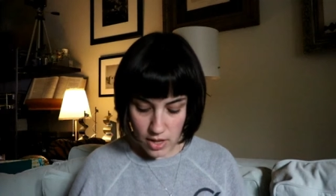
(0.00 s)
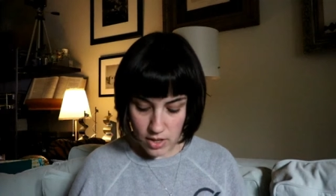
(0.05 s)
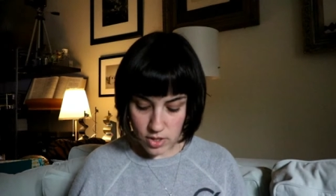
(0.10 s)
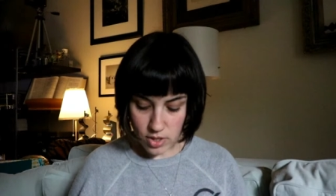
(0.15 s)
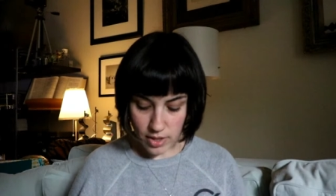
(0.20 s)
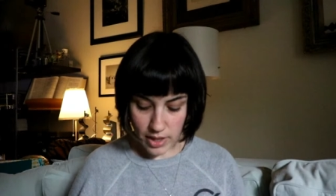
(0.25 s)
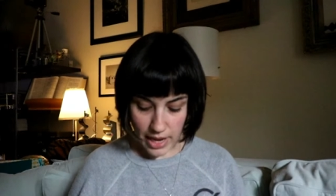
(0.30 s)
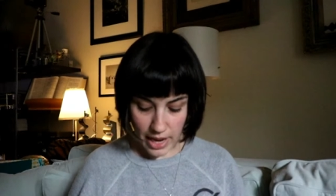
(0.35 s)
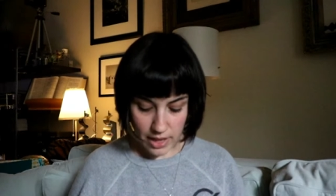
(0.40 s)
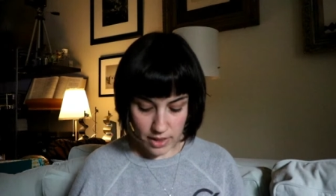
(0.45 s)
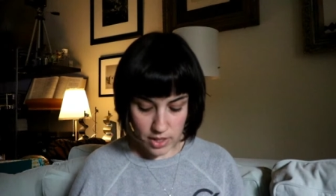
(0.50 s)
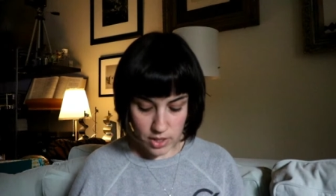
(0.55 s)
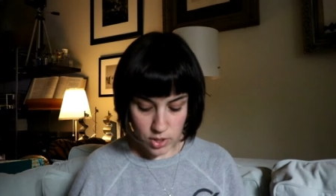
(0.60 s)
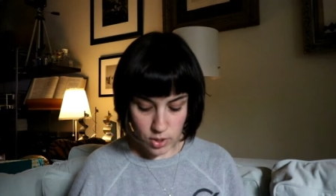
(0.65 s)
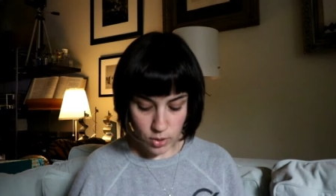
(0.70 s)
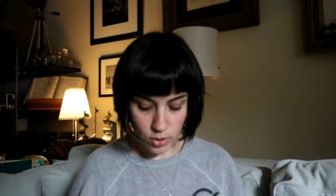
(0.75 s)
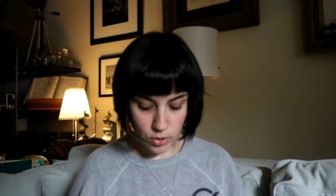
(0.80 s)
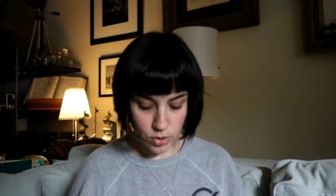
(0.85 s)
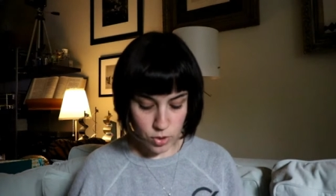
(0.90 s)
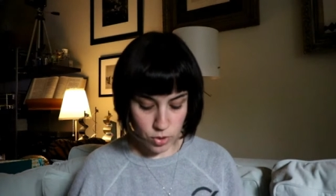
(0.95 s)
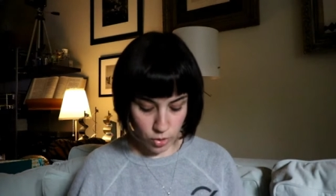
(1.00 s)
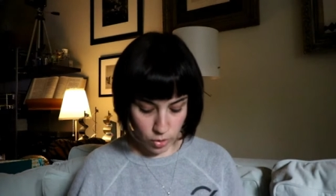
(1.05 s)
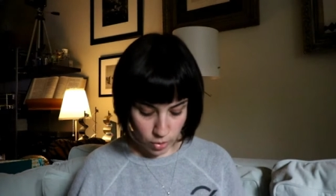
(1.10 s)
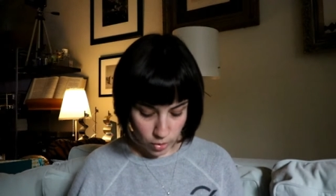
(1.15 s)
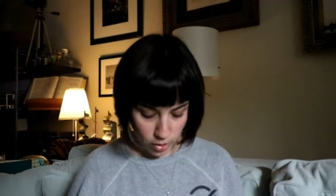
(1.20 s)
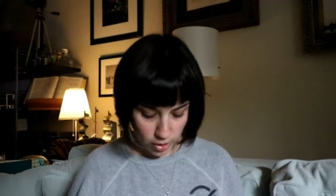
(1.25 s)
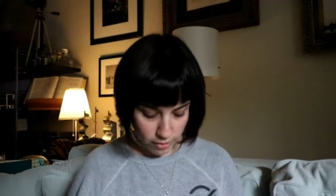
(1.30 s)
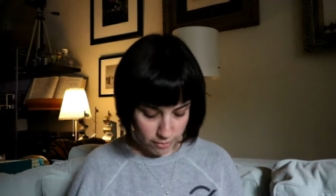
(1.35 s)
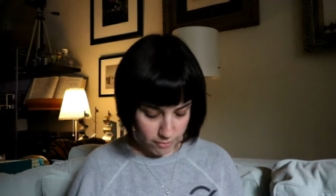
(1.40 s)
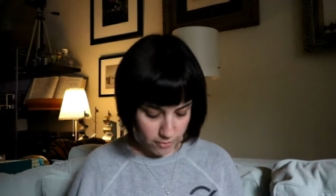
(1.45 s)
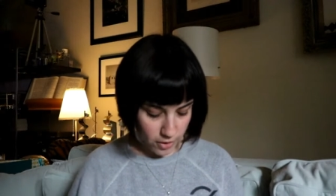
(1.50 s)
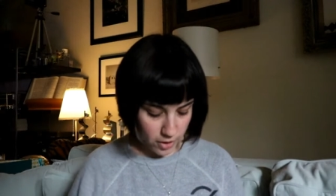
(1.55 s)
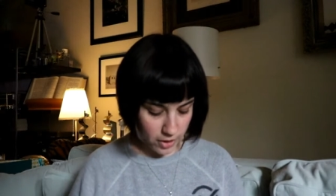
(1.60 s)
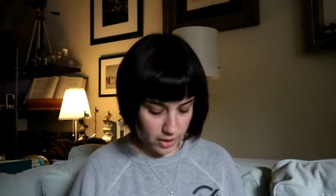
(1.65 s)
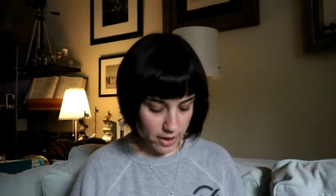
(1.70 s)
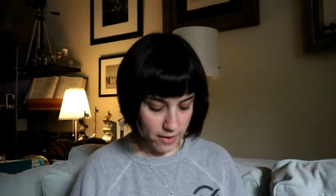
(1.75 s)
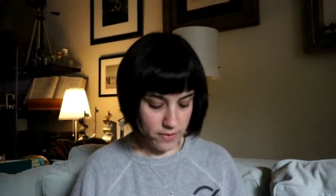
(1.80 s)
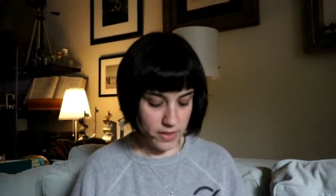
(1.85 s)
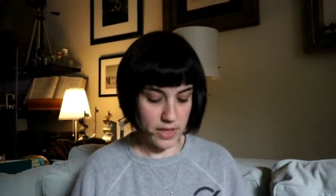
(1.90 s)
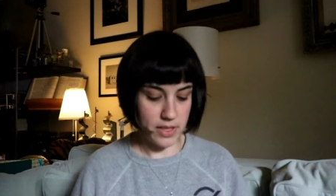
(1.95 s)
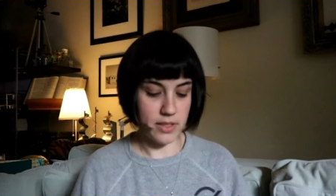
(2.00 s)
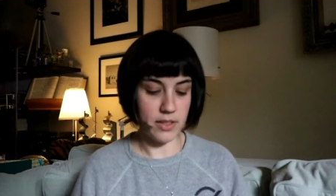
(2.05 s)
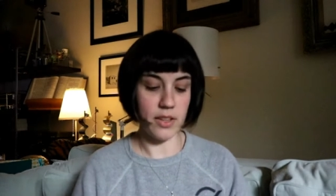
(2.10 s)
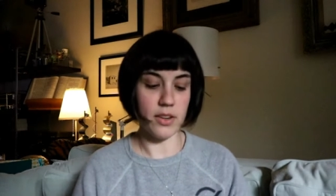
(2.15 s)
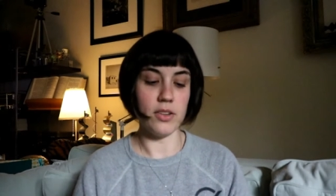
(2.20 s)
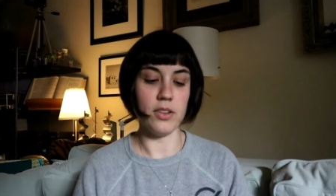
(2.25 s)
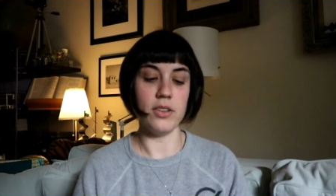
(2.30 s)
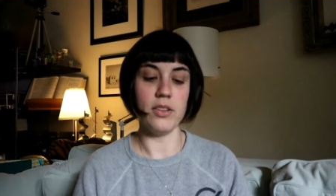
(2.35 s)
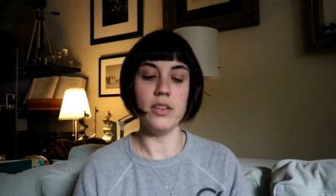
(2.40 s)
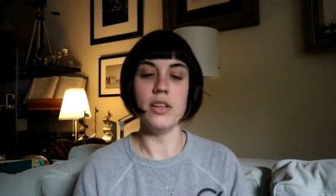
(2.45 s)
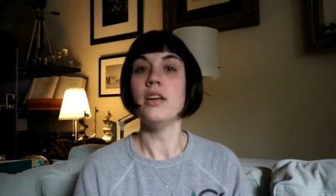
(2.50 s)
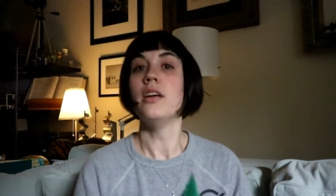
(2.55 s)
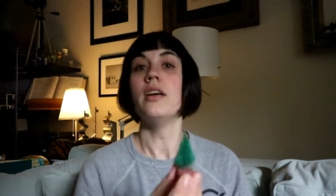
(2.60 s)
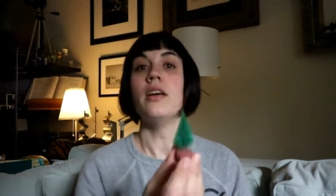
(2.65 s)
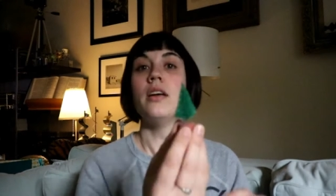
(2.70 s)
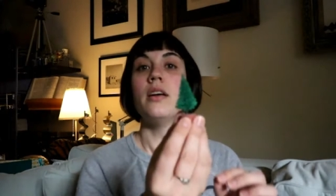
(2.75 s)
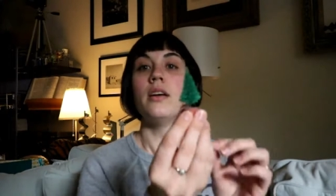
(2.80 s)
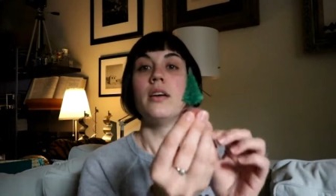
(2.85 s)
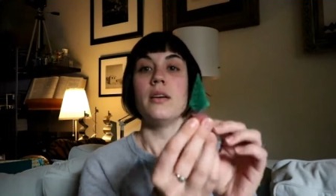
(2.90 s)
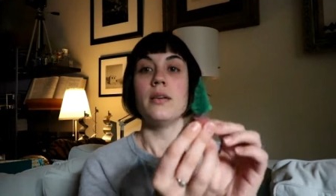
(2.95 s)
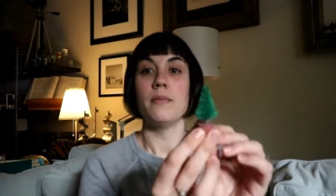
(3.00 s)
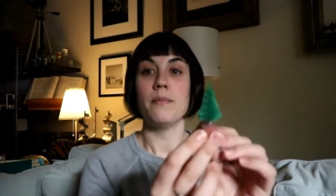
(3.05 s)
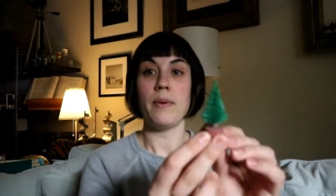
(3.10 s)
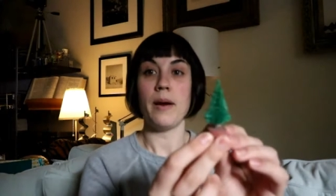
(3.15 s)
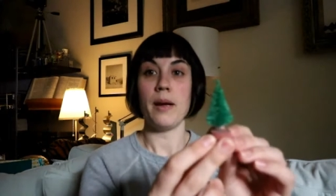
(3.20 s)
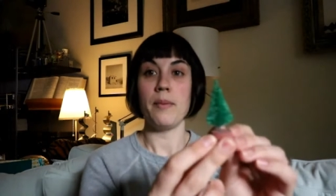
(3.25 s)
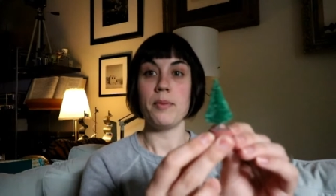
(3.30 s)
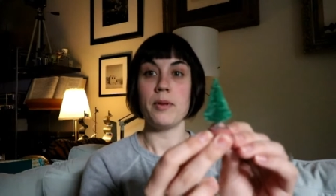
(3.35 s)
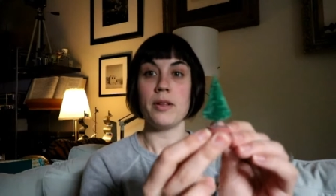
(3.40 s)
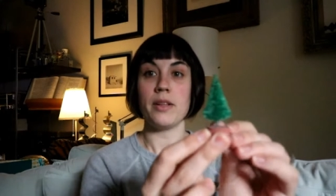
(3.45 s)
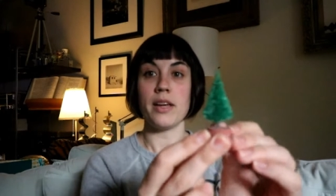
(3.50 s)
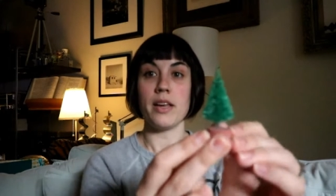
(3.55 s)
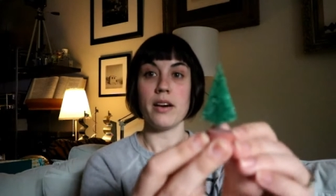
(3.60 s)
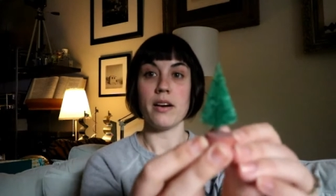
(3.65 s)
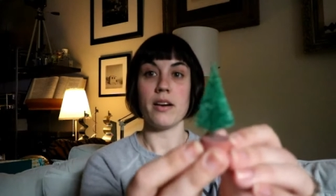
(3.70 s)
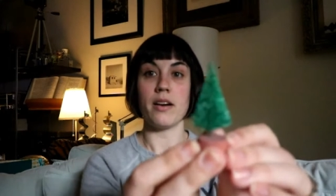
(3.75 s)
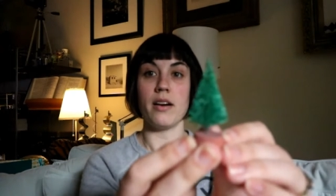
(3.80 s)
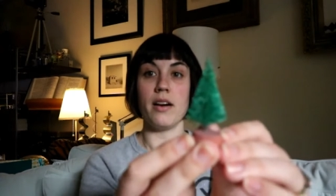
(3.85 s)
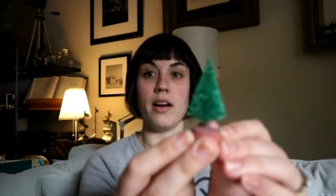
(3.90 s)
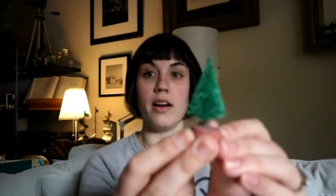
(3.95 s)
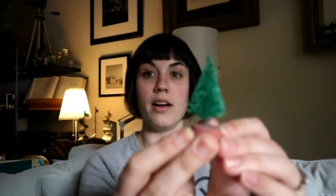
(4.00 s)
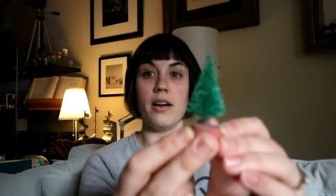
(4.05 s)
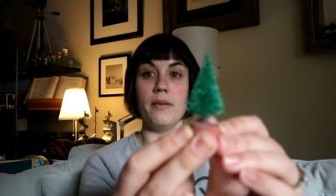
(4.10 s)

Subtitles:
So they had this whole drawer full of these little pipe cleaner